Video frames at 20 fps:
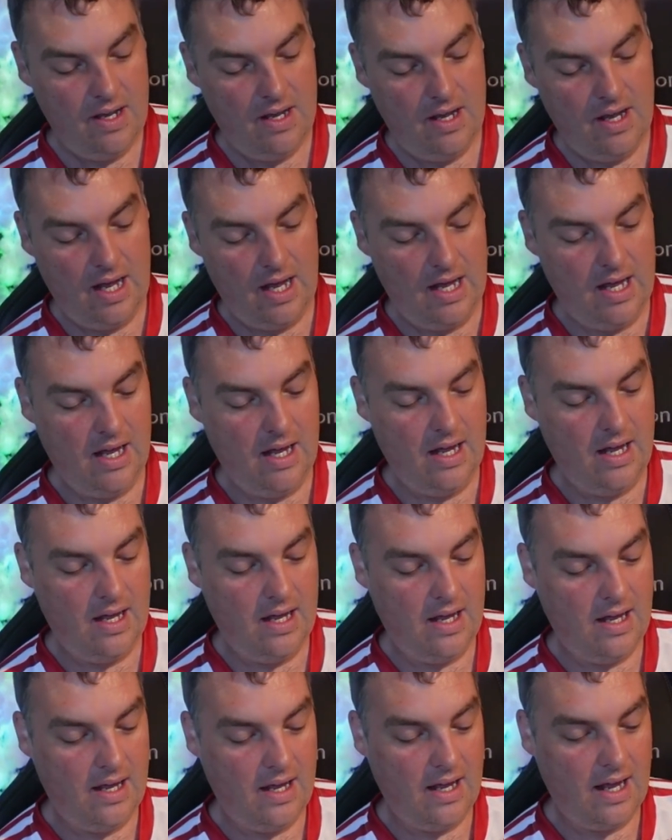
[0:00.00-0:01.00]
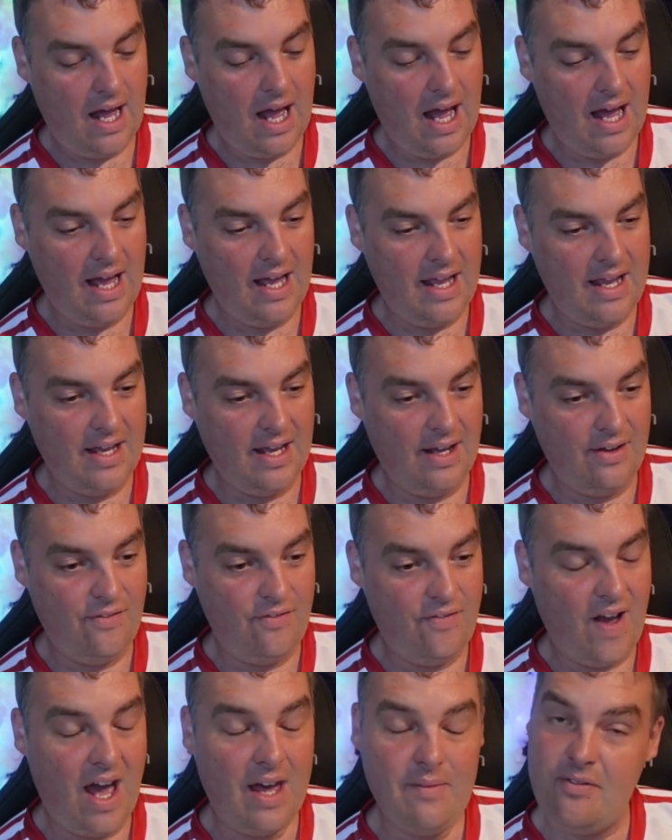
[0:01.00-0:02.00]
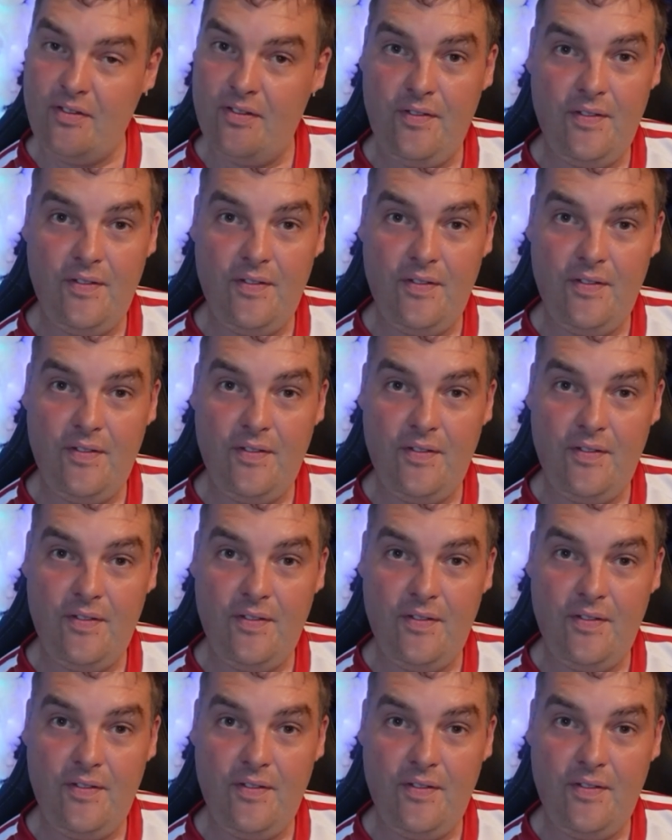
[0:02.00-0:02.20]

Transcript: I have had